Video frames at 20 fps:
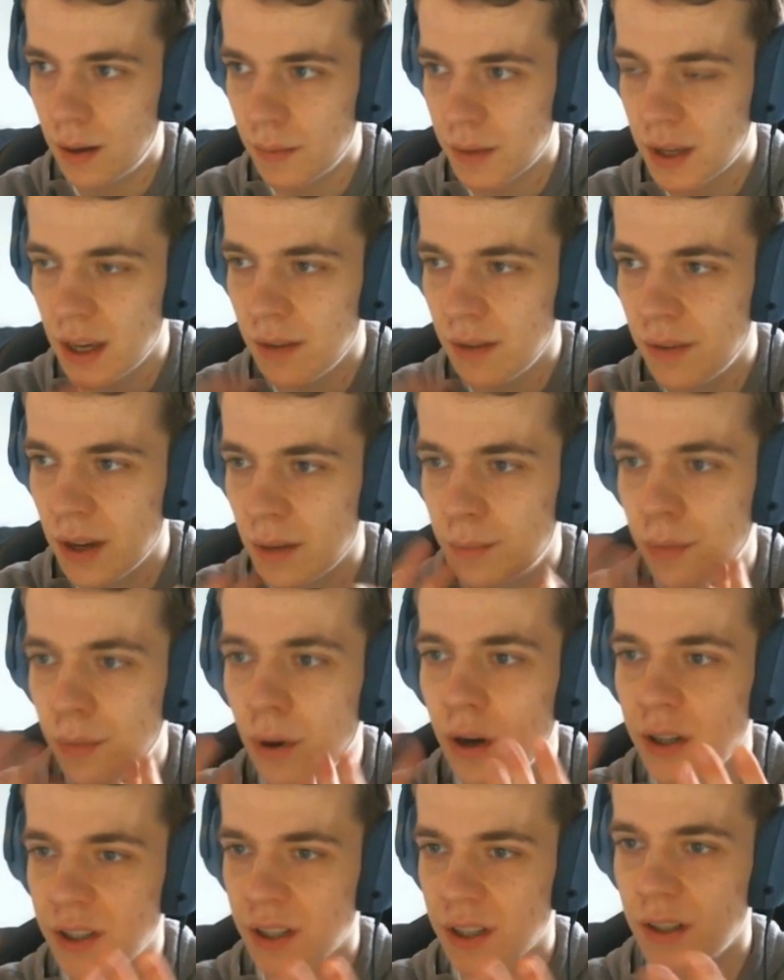Giving
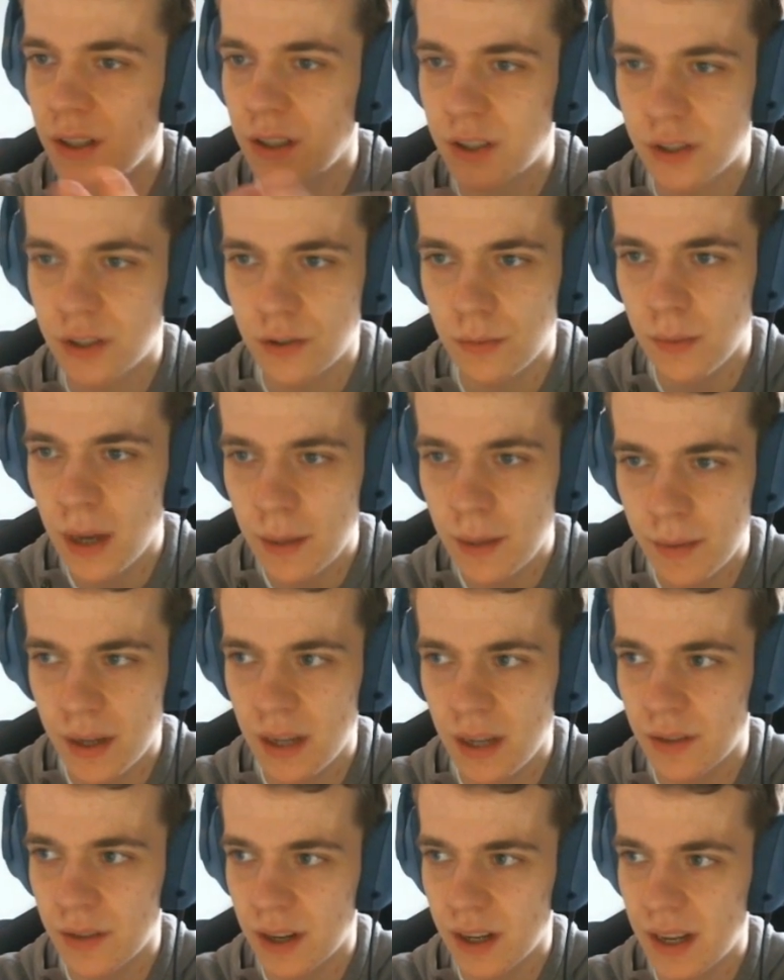poisonous to maybe
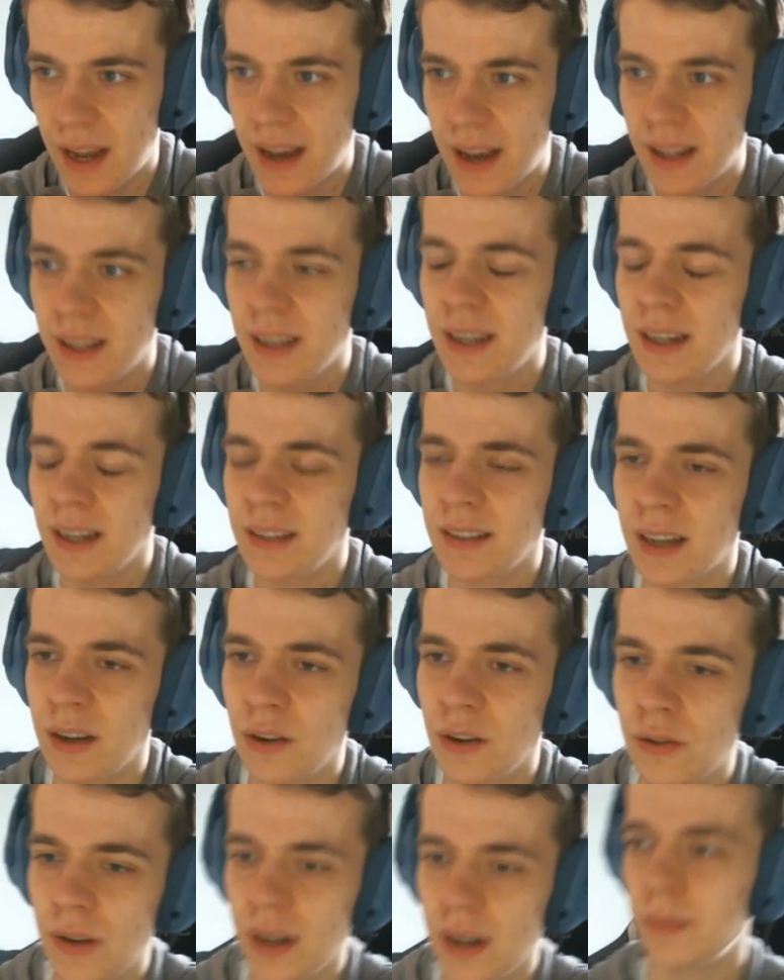even an alley cat can
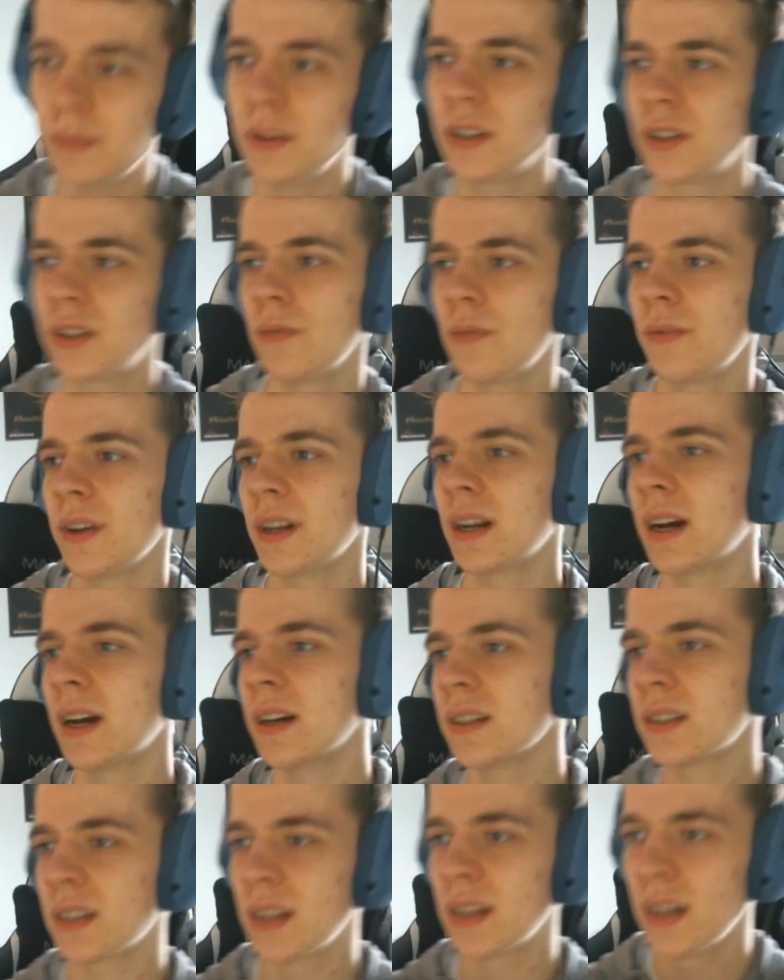already be something
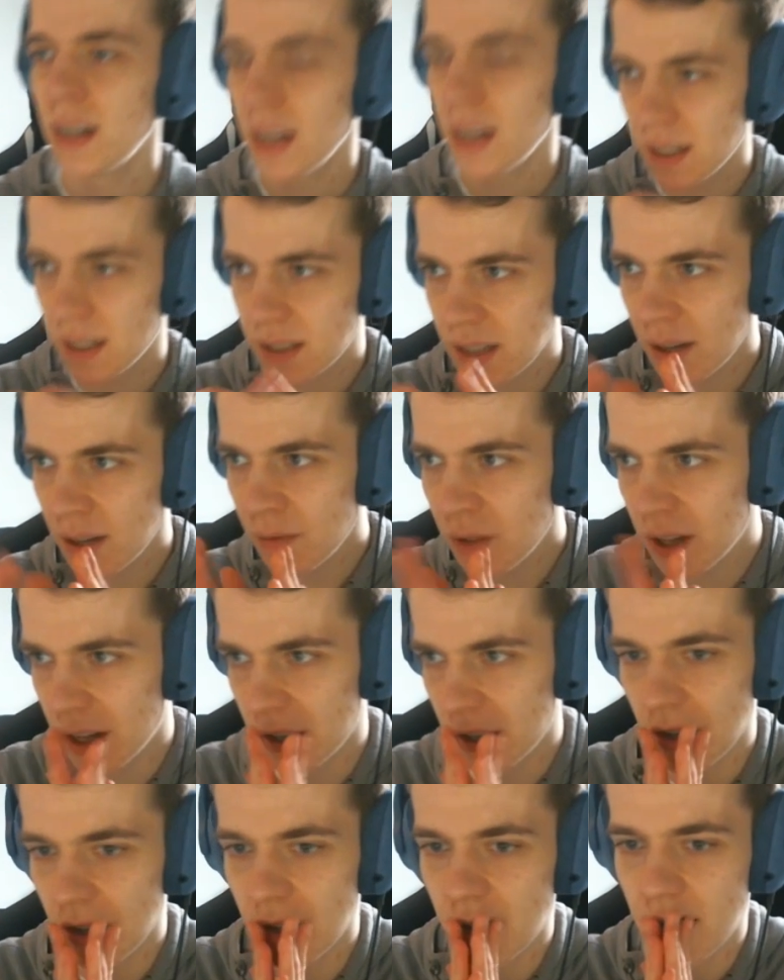nice. It's definitely
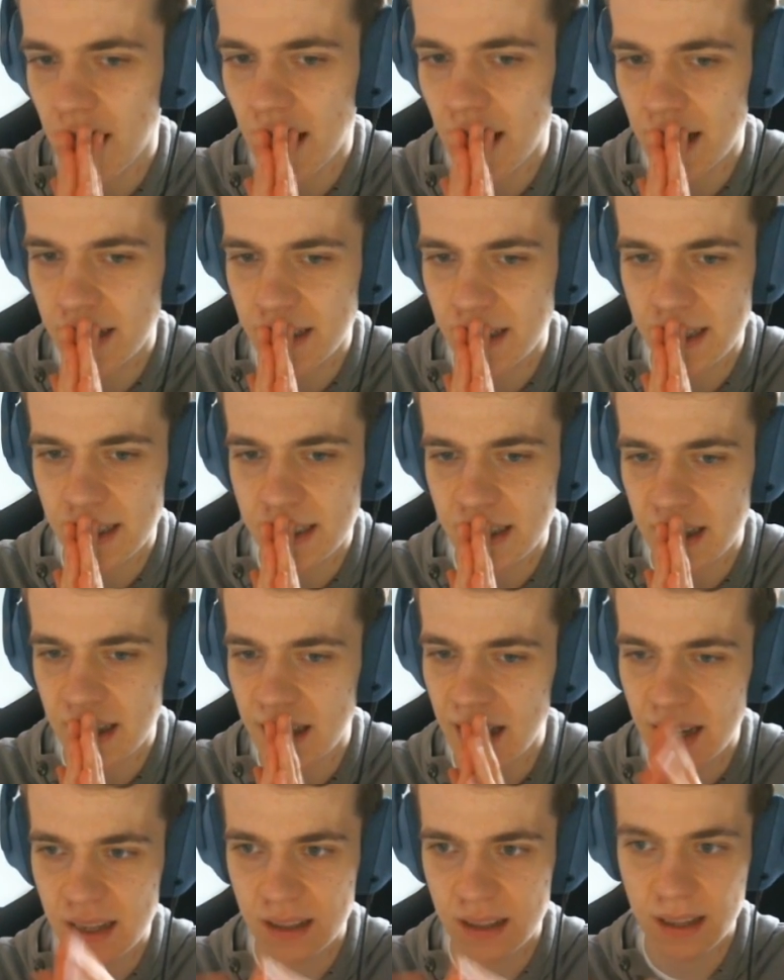another card that
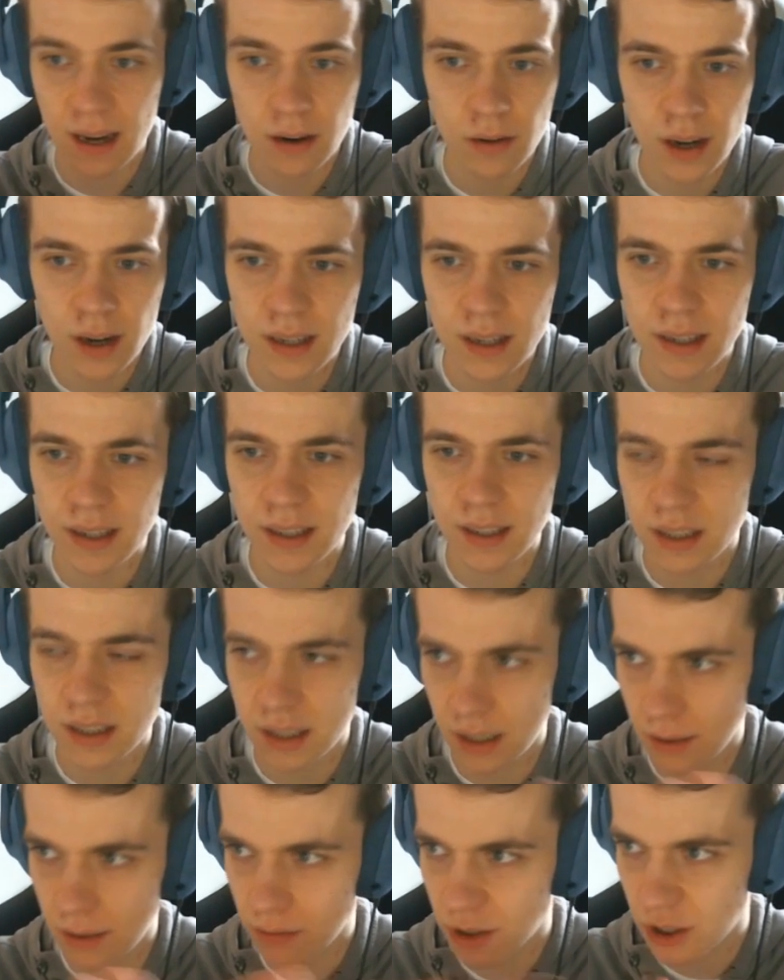like directly
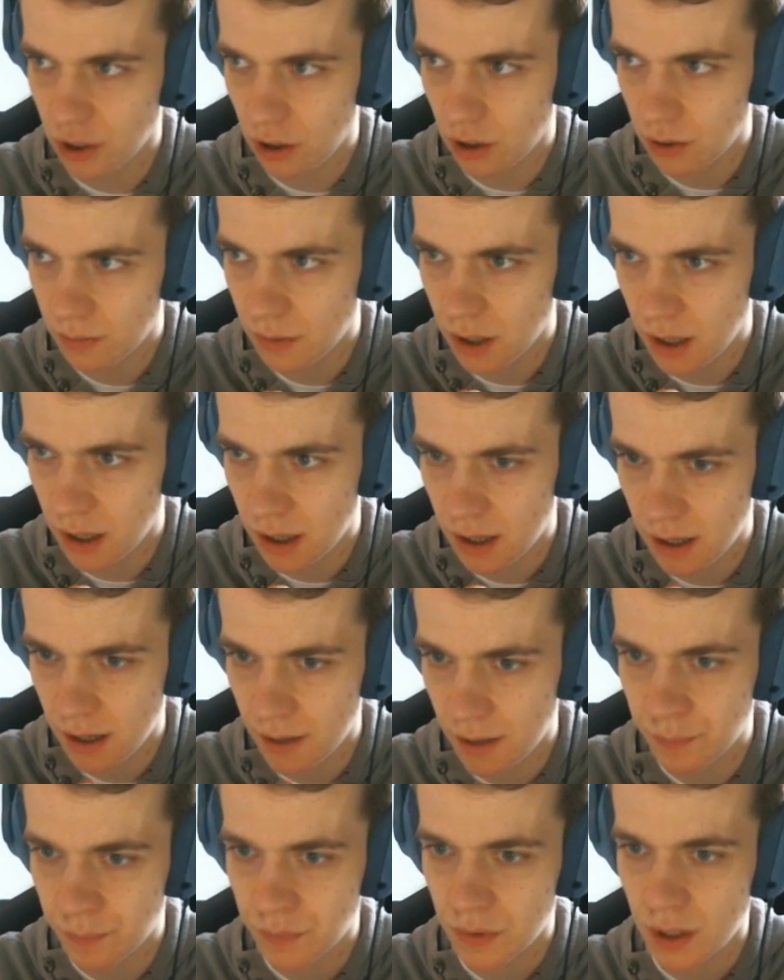seems
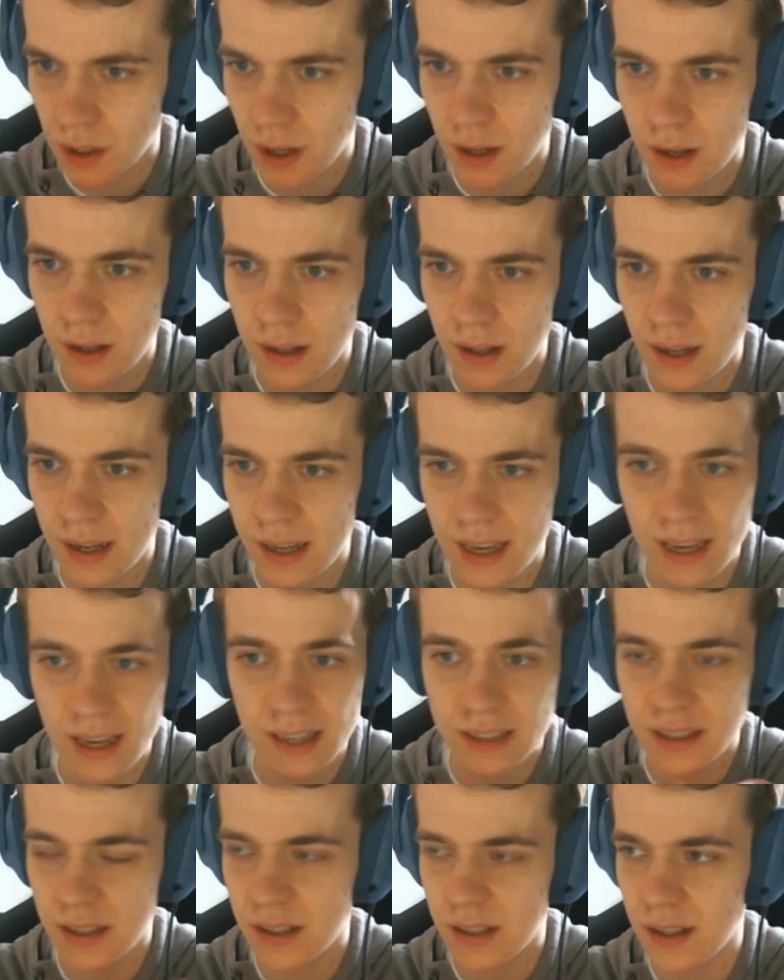so like
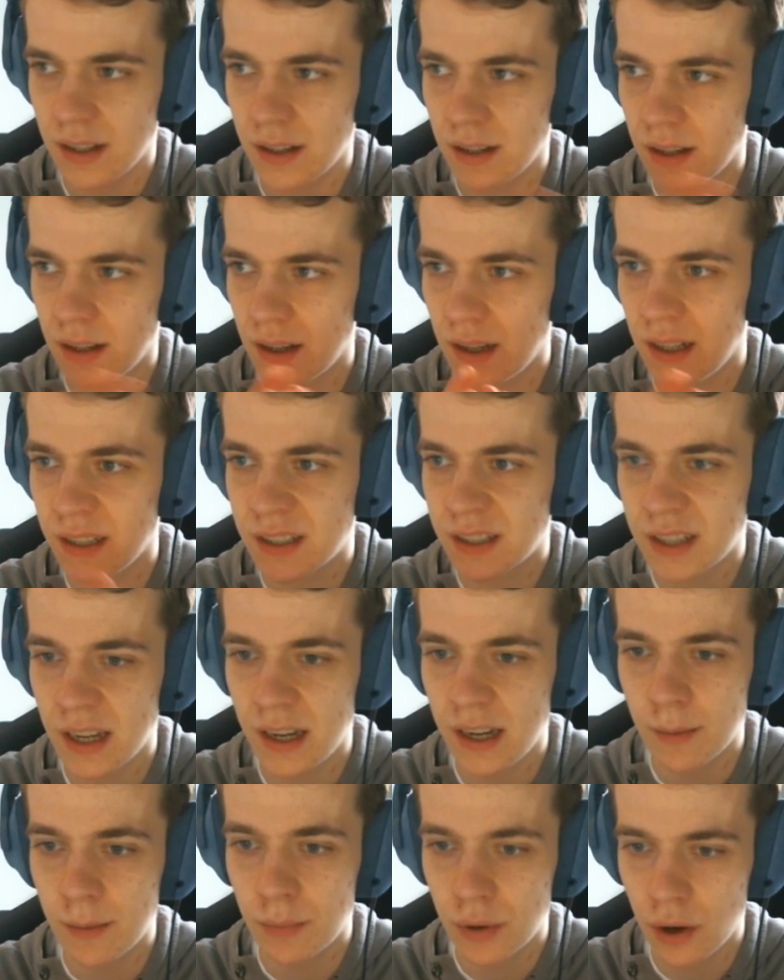as an
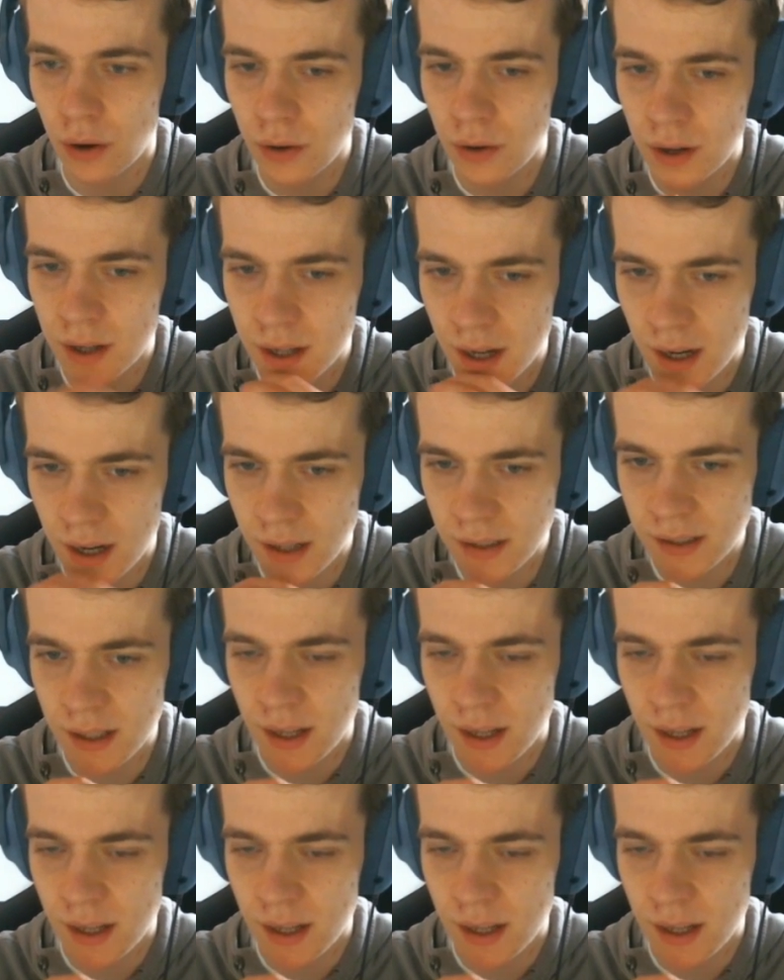insanely broken card,